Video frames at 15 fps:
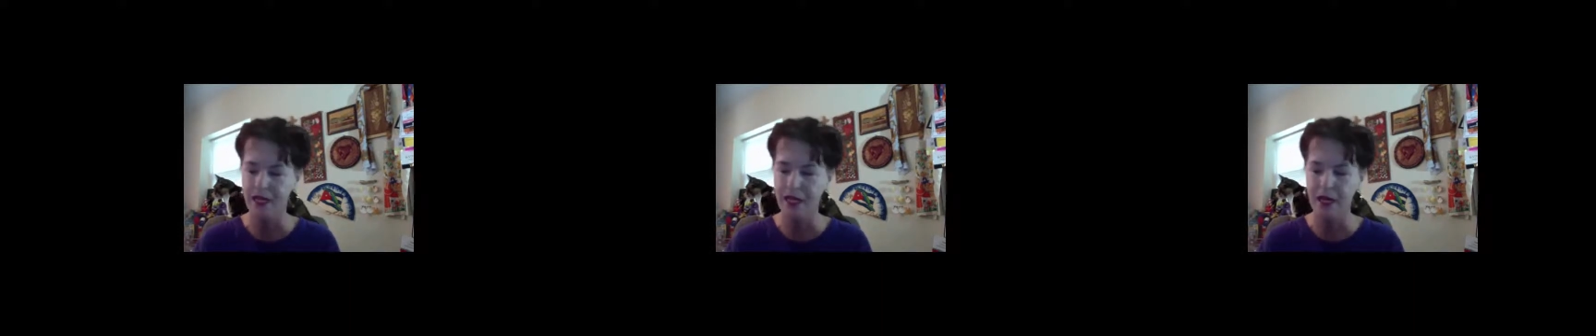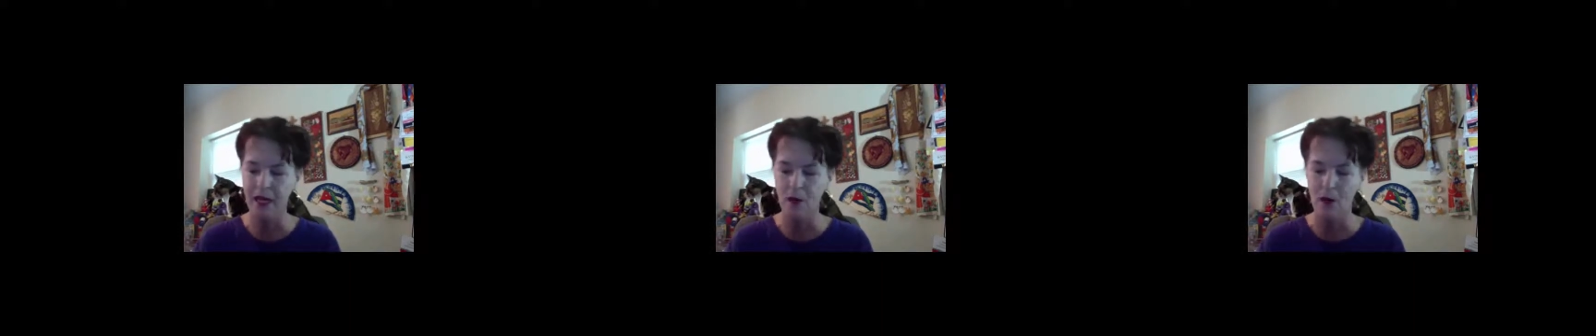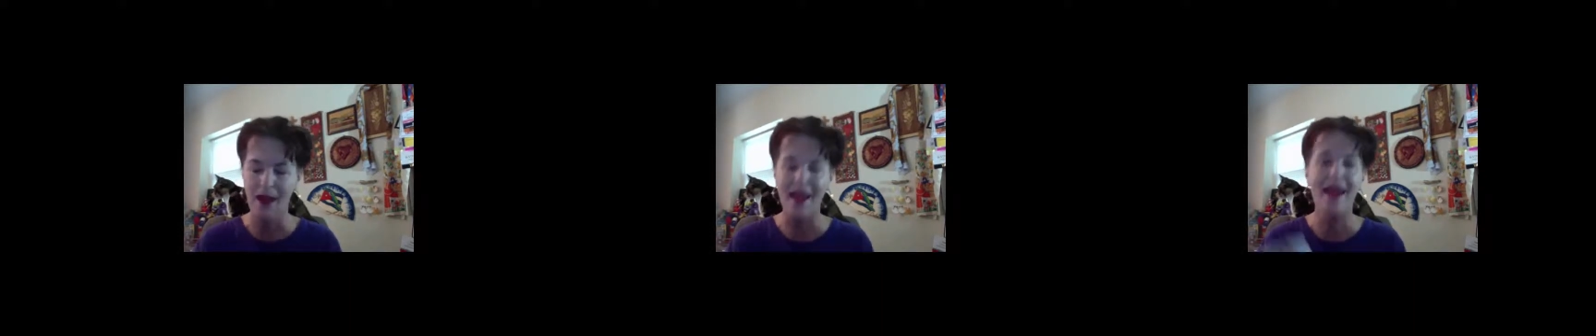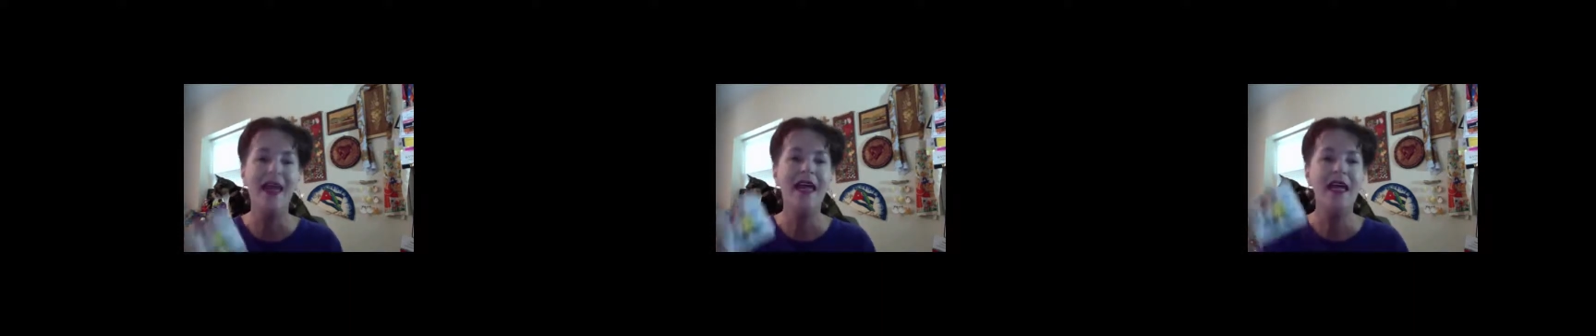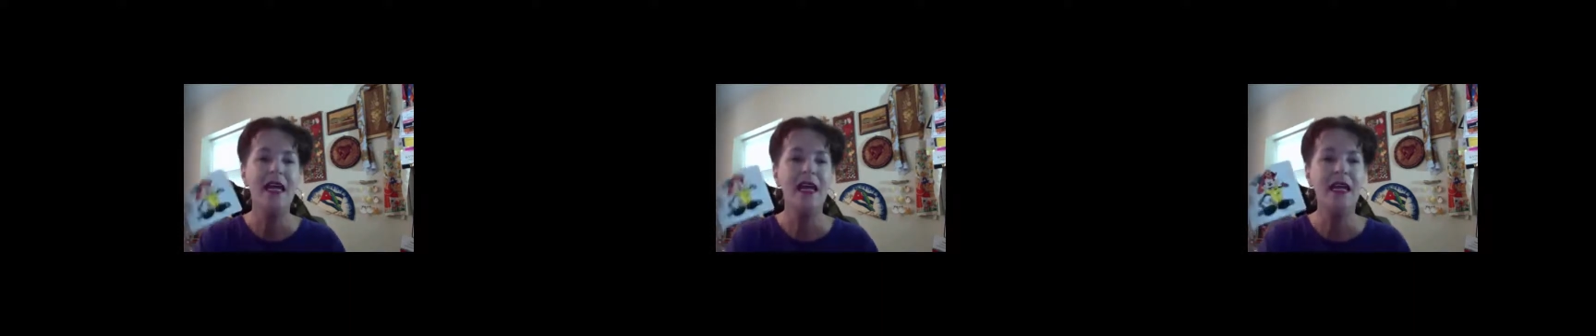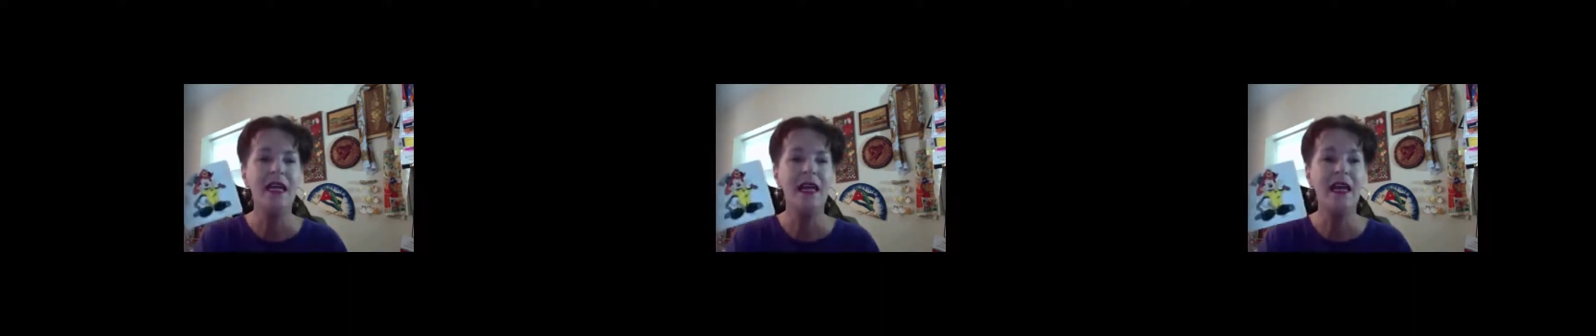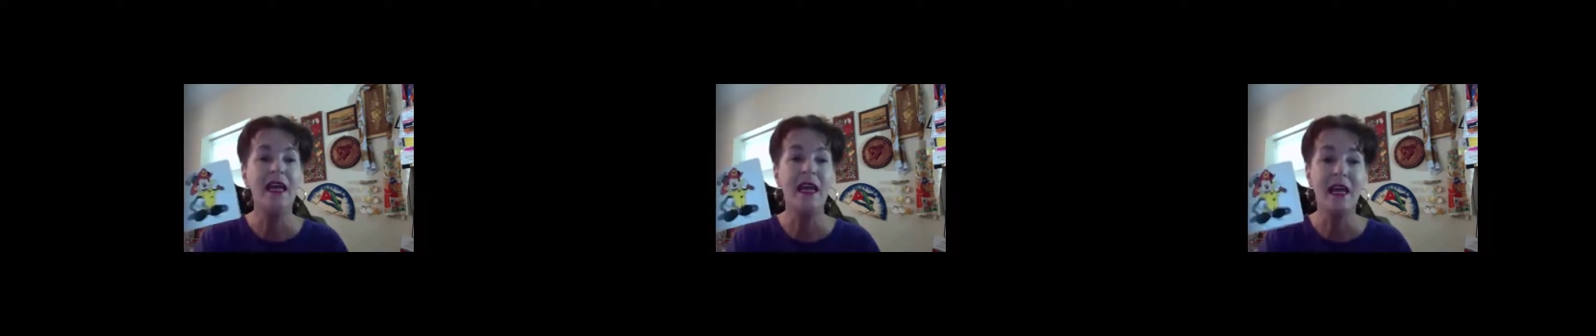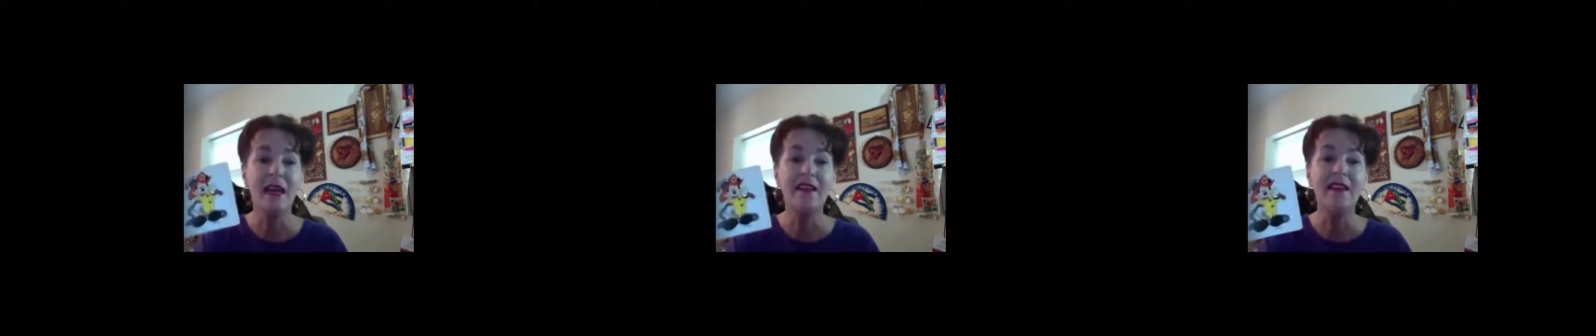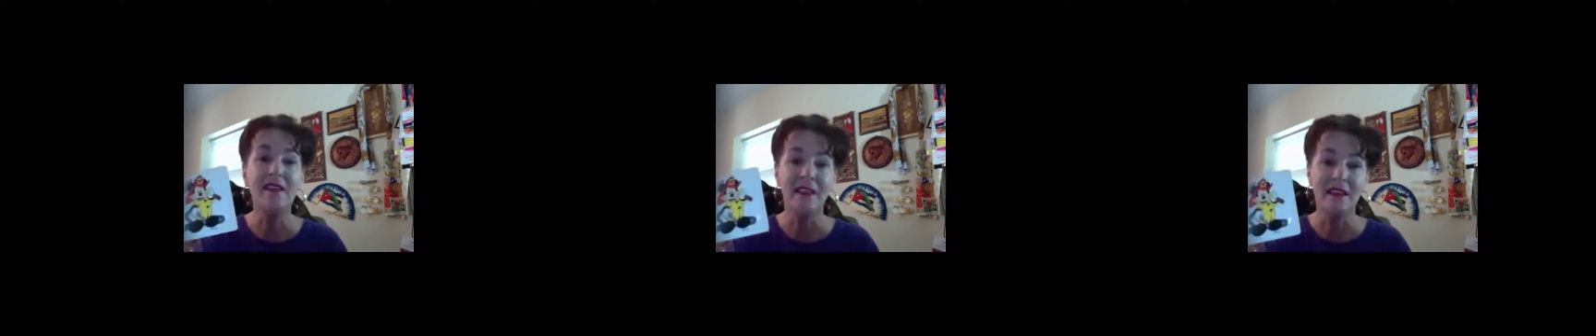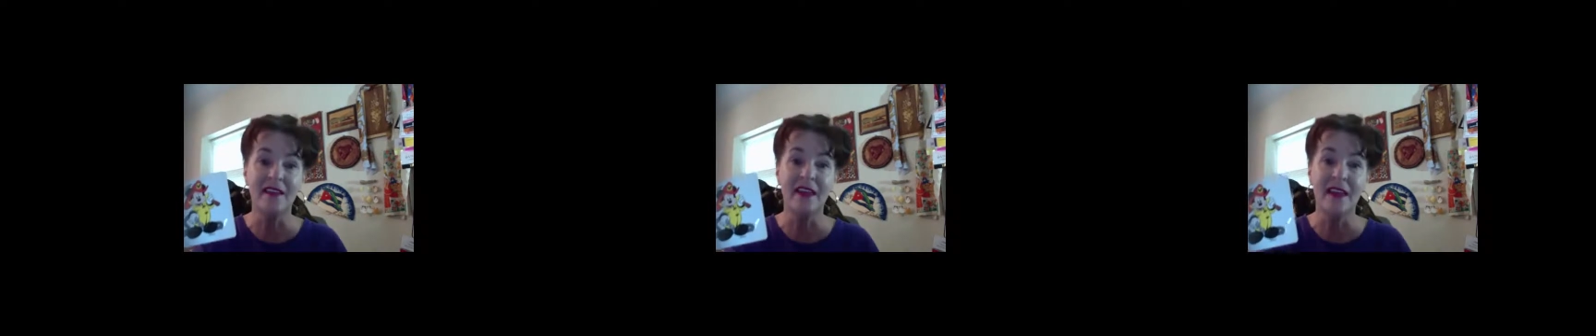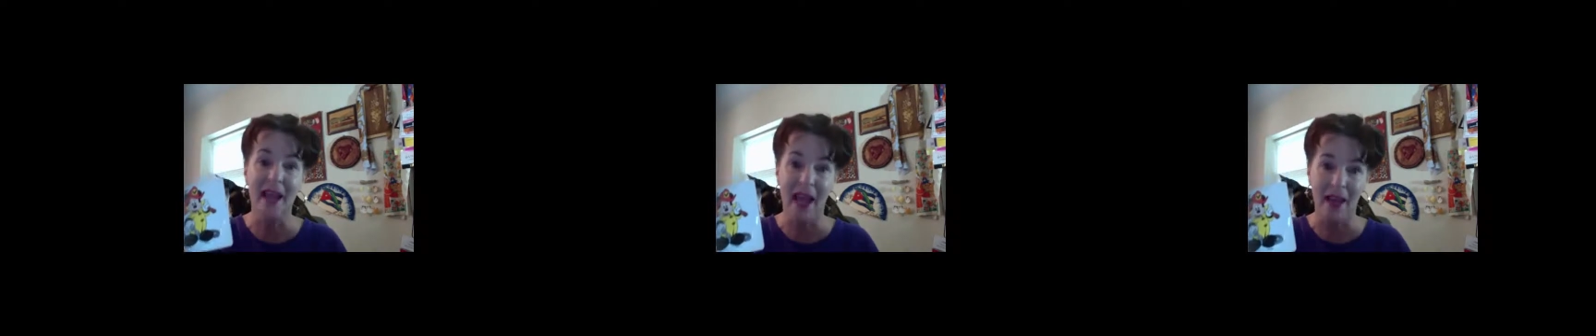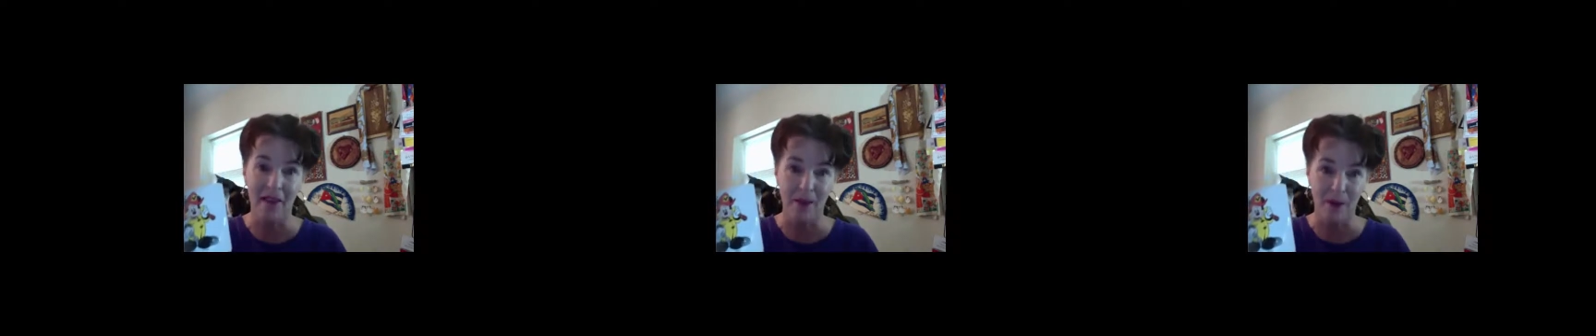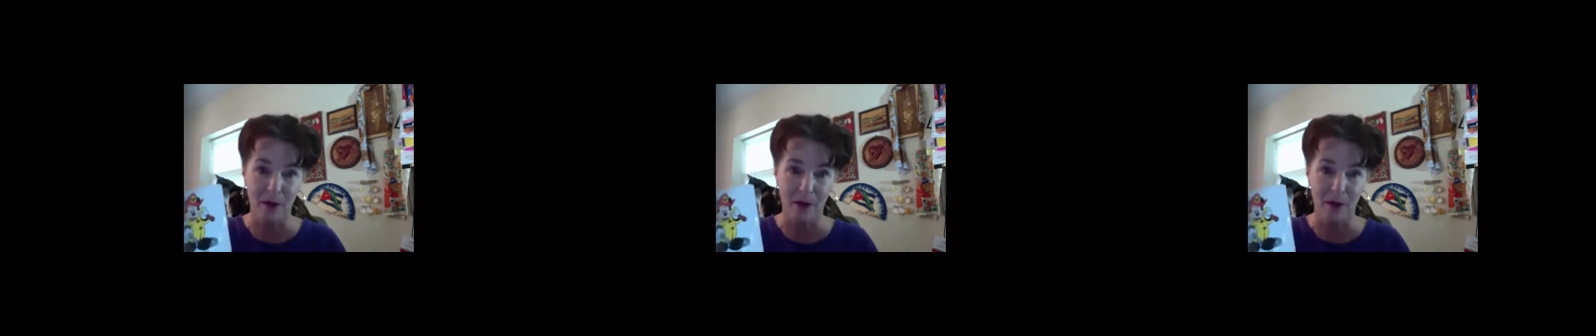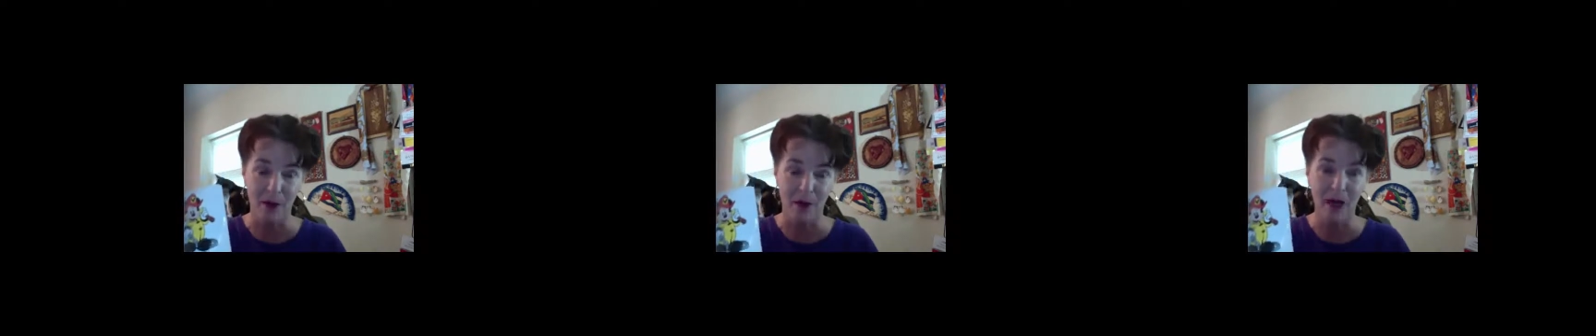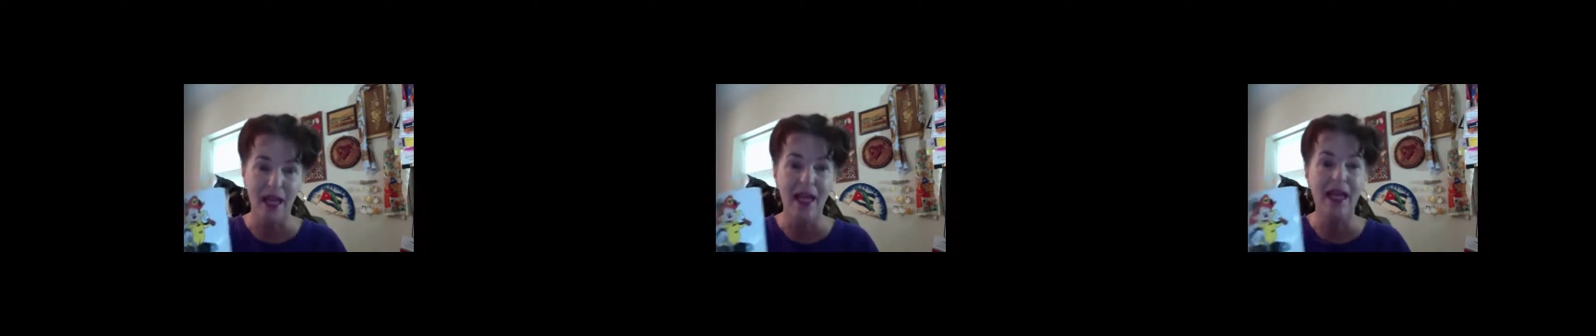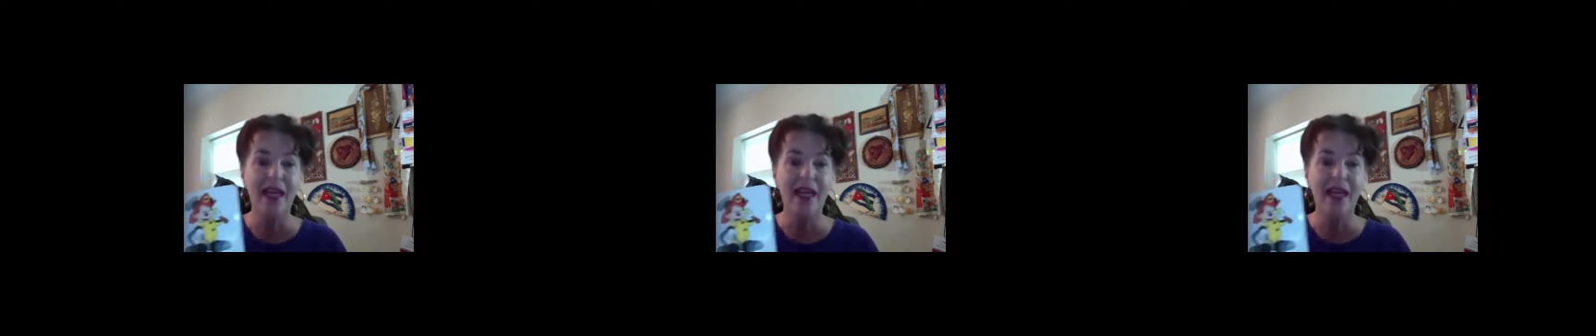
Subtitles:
Anyway, he is a Disney cast member.